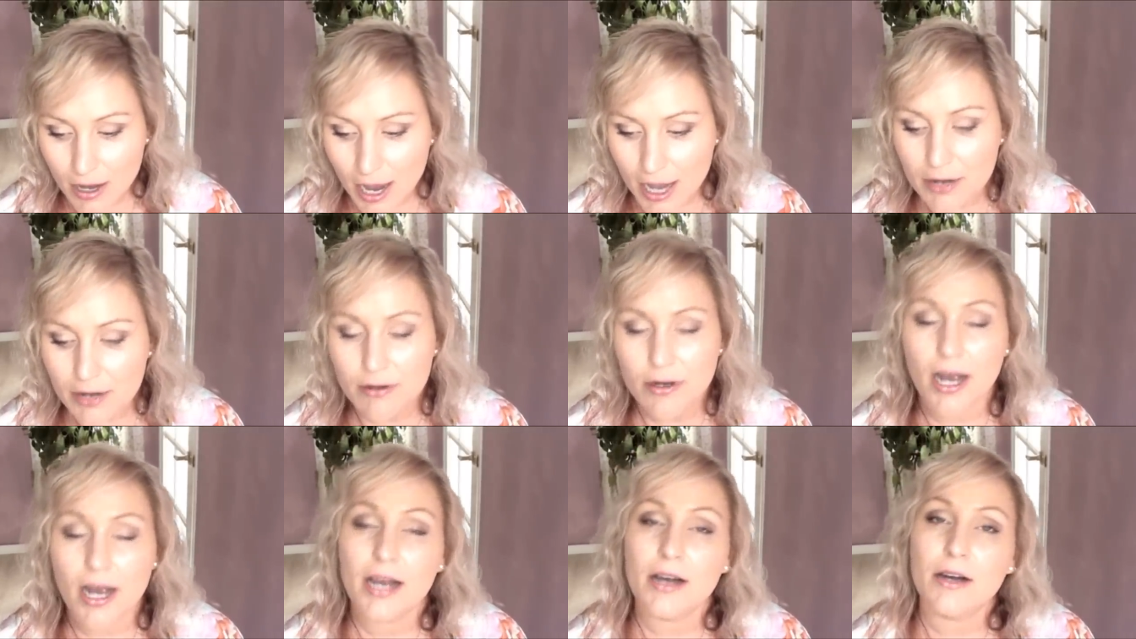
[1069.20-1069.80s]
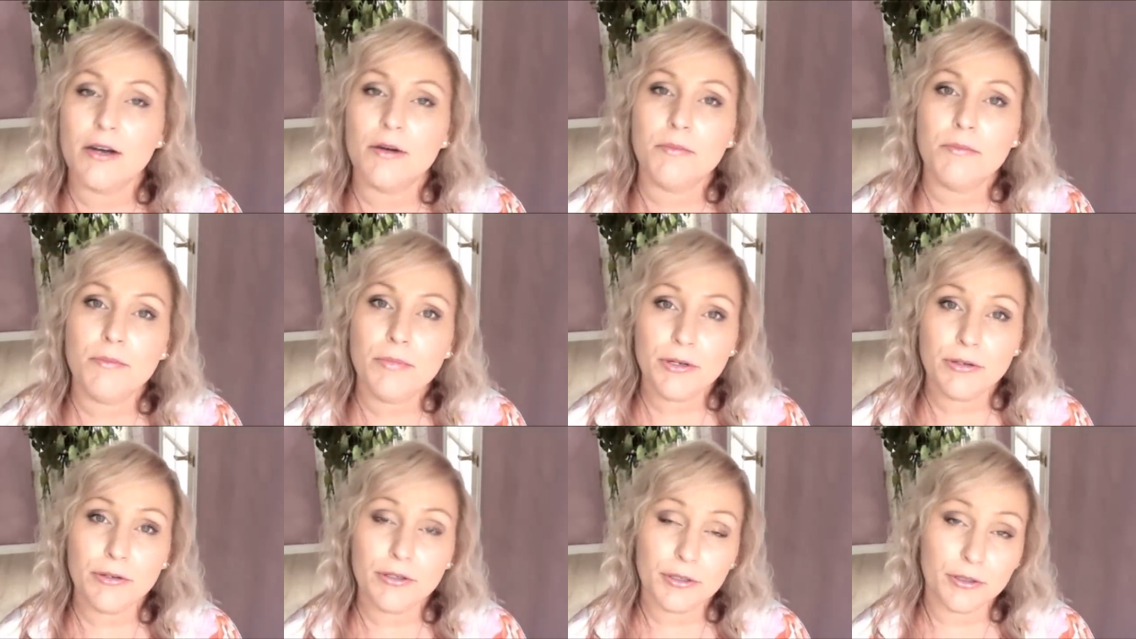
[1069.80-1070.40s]
And uh,
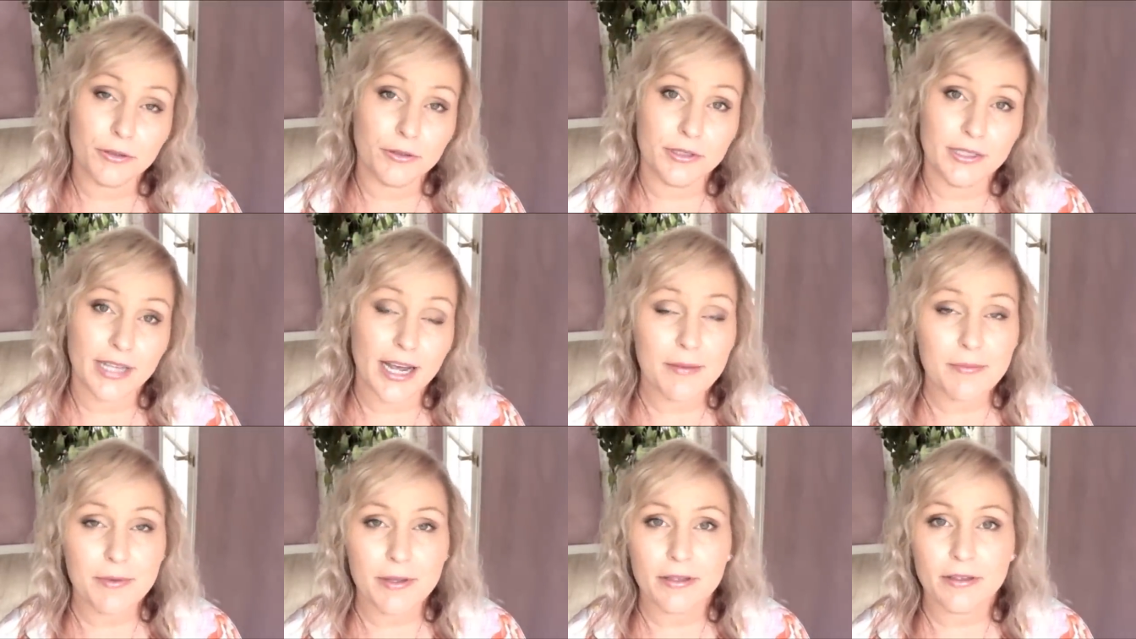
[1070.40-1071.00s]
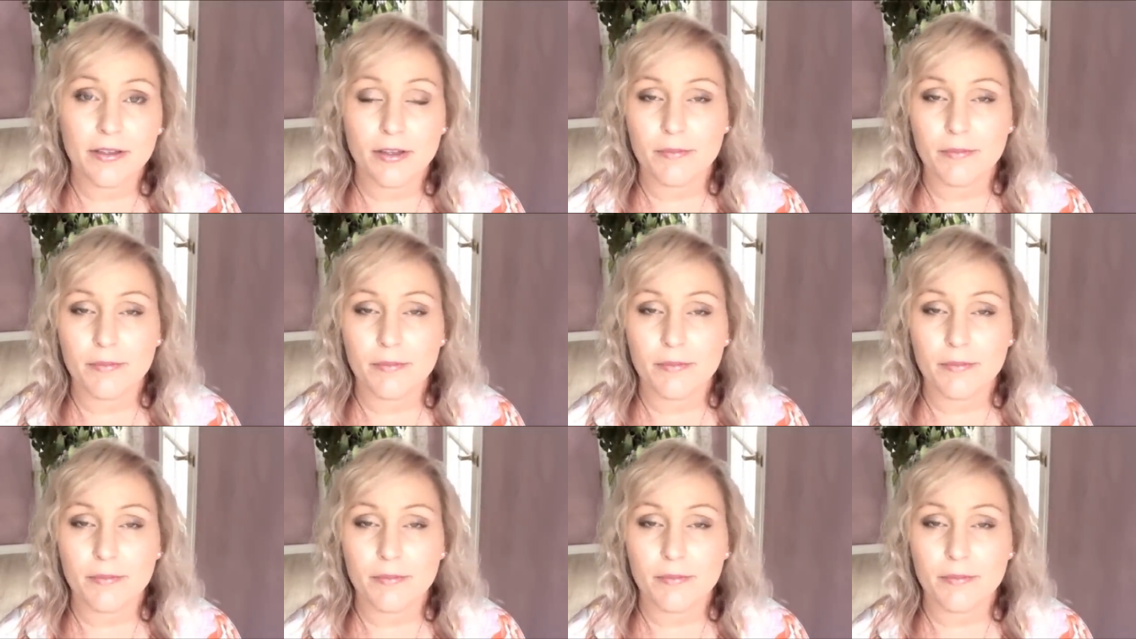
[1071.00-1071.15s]
miracles happen.